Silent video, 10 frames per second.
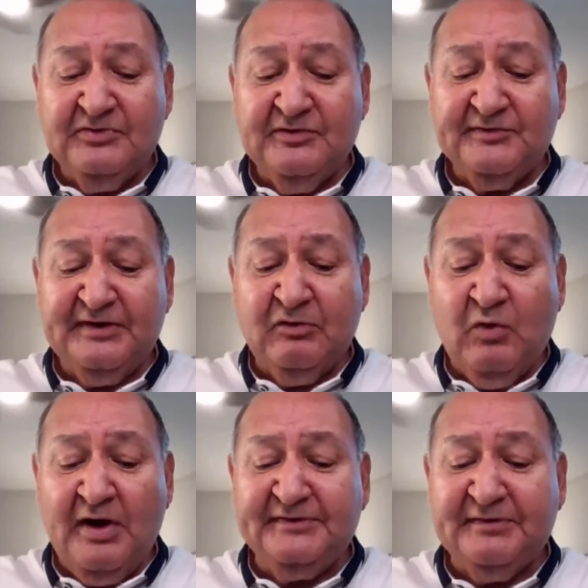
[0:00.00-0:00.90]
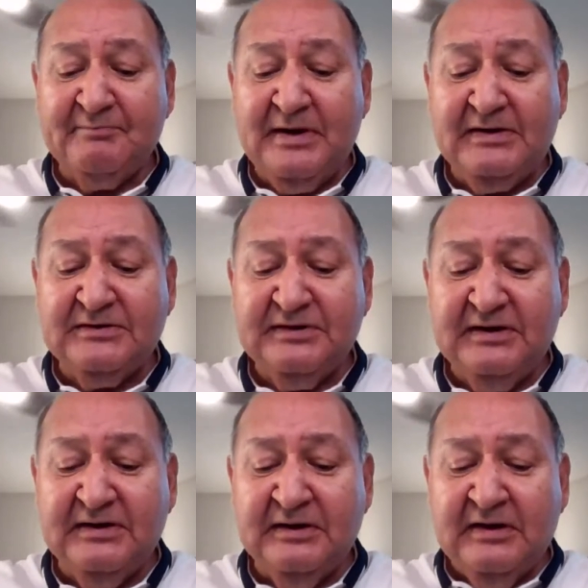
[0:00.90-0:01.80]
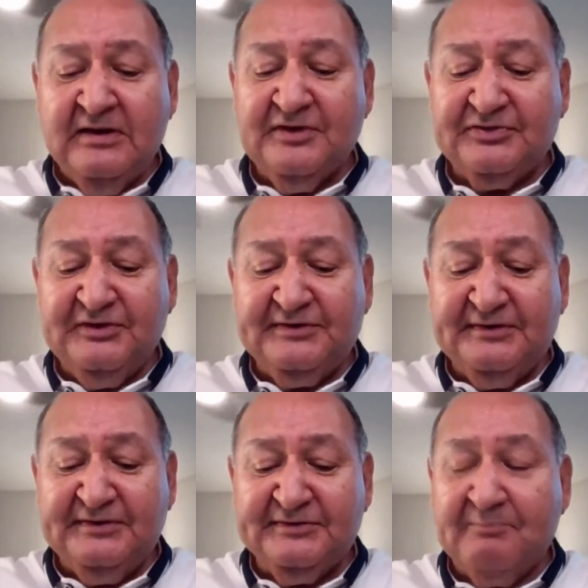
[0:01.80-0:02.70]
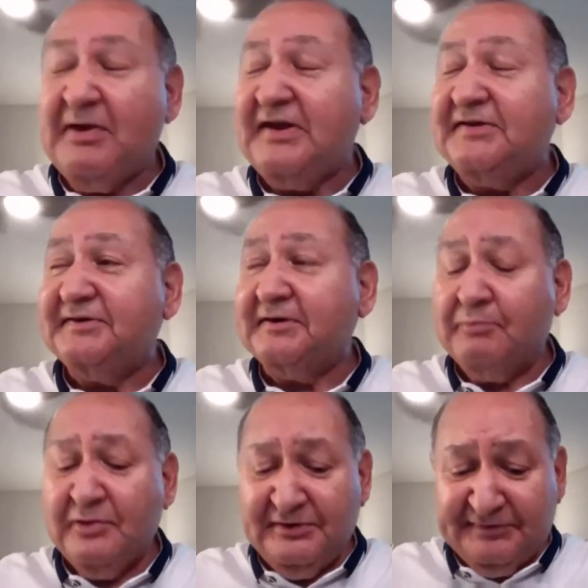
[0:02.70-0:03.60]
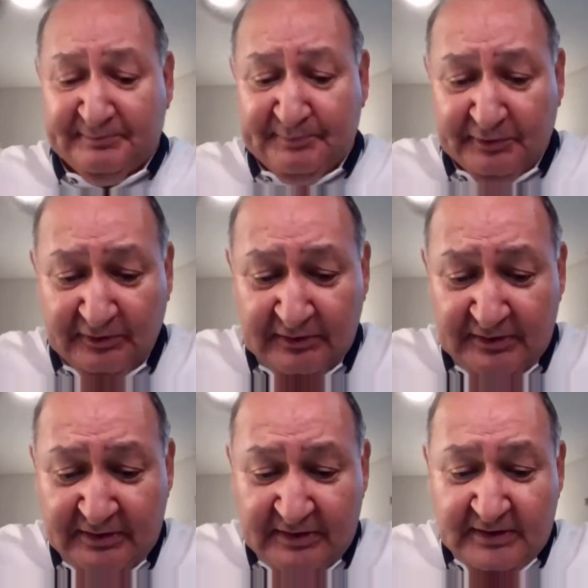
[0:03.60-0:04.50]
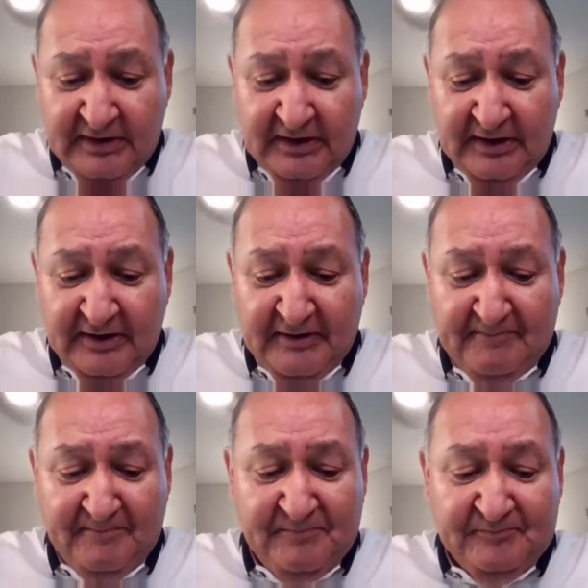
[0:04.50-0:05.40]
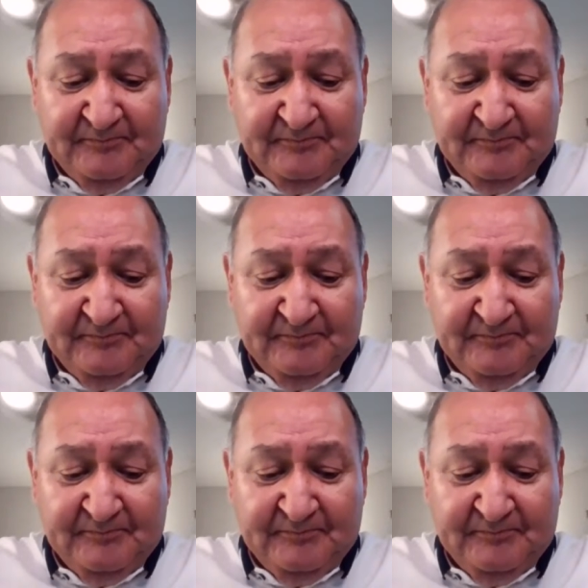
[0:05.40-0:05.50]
And they're saying, why is it maintained that this is the basic principle of